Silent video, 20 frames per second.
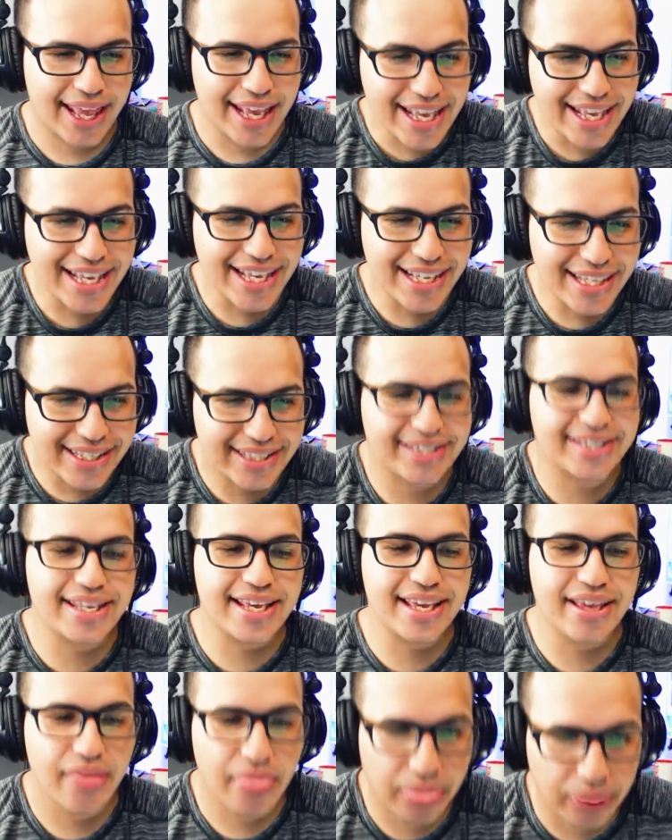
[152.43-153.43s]

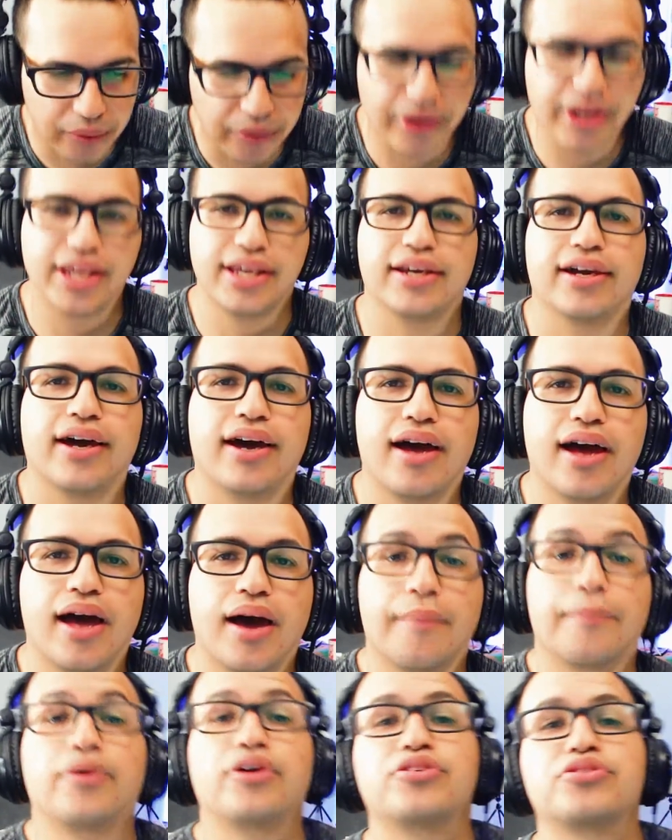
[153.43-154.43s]
EC3
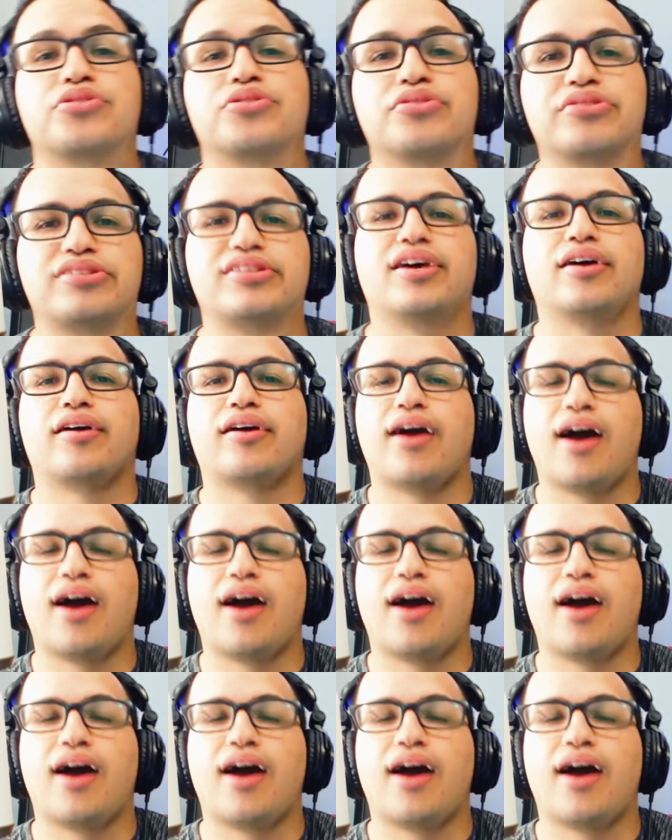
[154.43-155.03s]
versus the